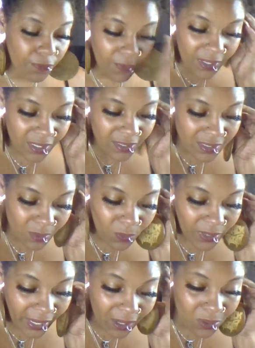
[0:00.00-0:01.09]
fucking
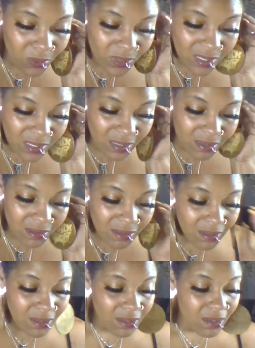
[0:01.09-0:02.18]
someone else
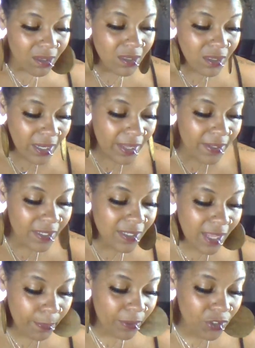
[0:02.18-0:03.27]
yeah, this is
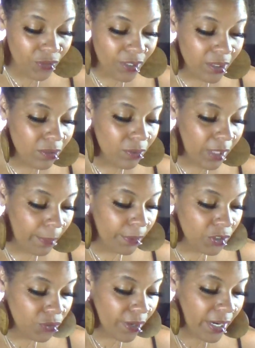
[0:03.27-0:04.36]
that betrayal, that
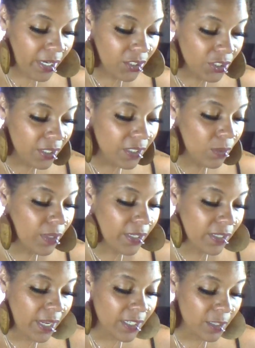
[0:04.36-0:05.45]
betraying shit. Someone here
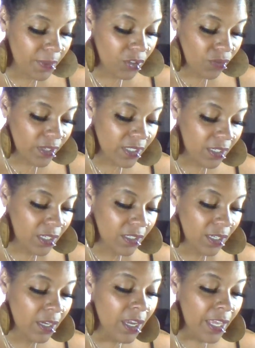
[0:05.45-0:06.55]
is not to be trusted because
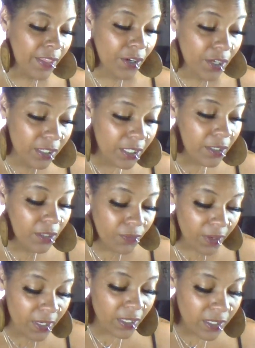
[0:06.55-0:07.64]
they're they're clearly
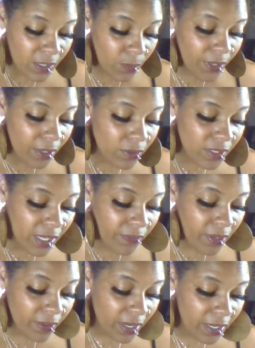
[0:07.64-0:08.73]
fucking someone else.
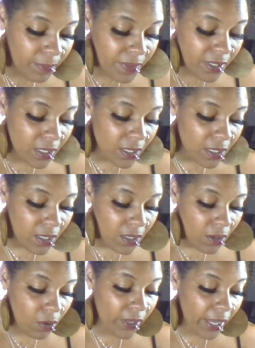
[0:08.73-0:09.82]
Seven of Cups
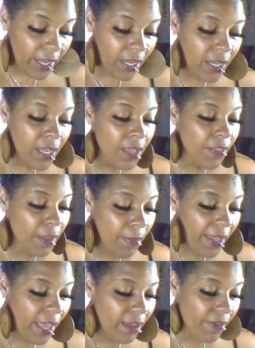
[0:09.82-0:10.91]
okay? They
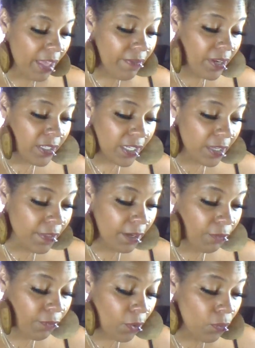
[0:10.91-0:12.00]
may have evidence in their
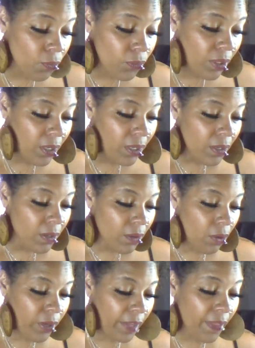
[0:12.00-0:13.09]
phone,
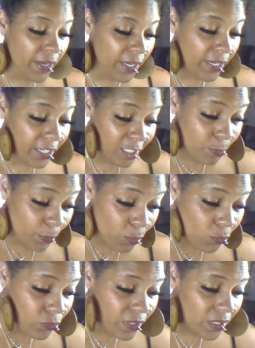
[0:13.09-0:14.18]
okay, that can
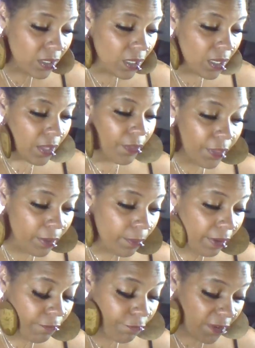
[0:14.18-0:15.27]
expose
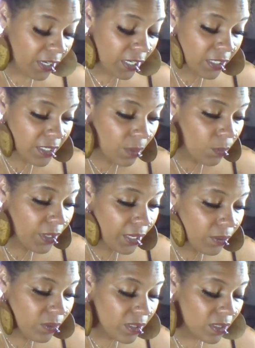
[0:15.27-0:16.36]
them fucking someone
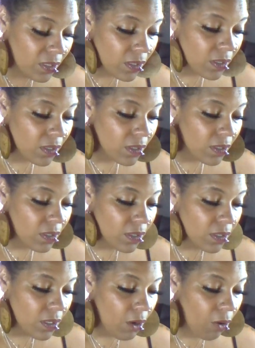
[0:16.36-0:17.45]
else
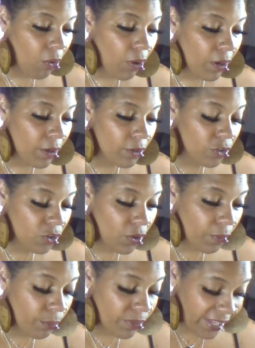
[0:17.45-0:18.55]
or
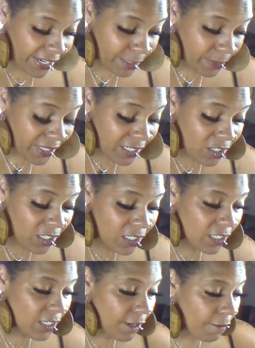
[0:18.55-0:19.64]
text
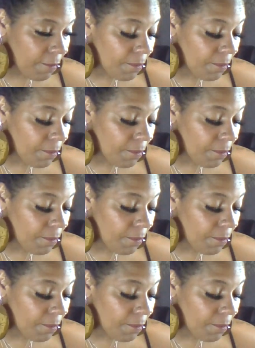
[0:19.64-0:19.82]
messages.